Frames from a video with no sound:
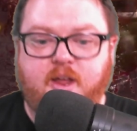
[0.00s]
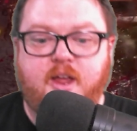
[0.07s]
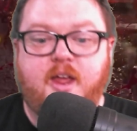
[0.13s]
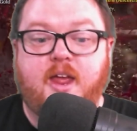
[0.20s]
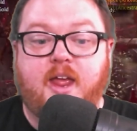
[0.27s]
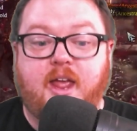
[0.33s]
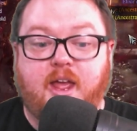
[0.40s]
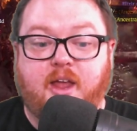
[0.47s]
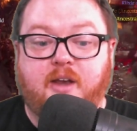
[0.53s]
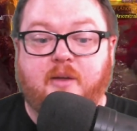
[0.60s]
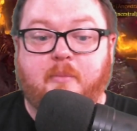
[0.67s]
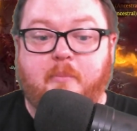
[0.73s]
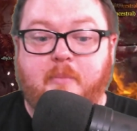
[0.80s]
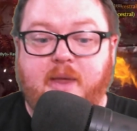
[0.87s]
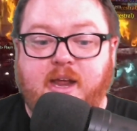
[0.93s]
and
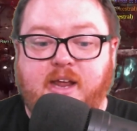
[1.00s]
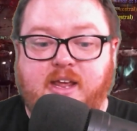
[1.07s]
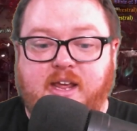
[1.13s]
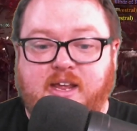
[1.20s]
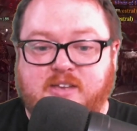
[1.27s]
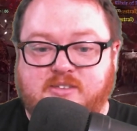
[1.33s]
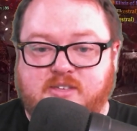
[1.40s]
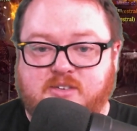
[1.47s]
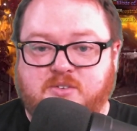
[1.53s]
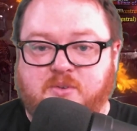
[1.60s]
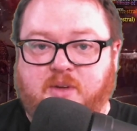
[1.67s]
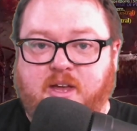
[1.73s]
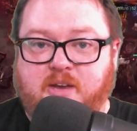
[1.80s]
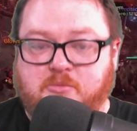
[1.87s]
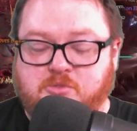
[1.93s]
make ancestral
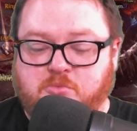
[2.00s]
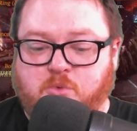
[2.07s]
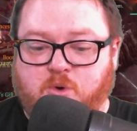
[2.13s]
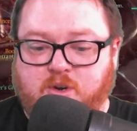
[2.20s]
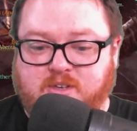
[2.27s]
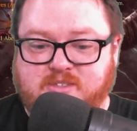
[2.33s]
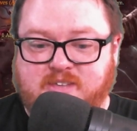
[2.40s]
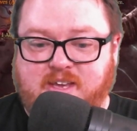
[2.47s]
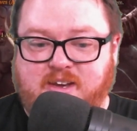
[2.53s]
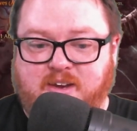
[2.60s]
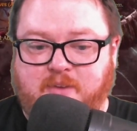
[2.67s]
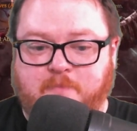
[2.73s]
items more exciting.